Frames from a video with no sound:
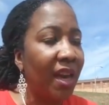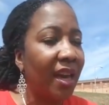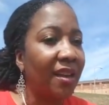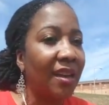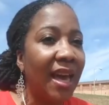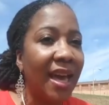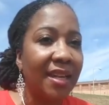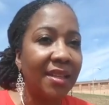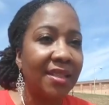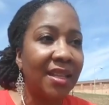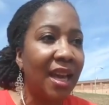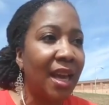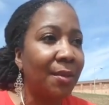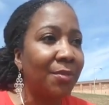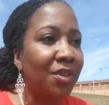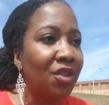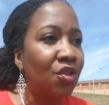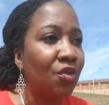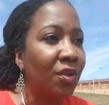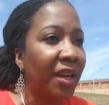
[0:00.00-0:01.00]
A lot of times
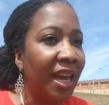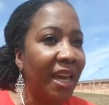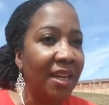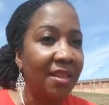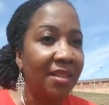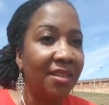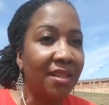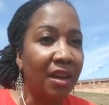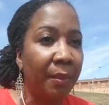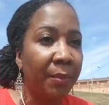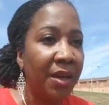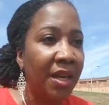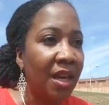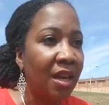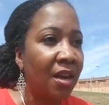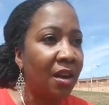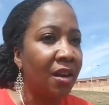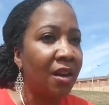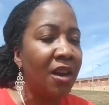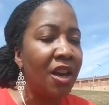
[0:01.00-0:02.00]
you ladies come in
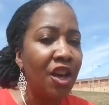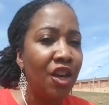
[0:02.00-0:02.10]
here,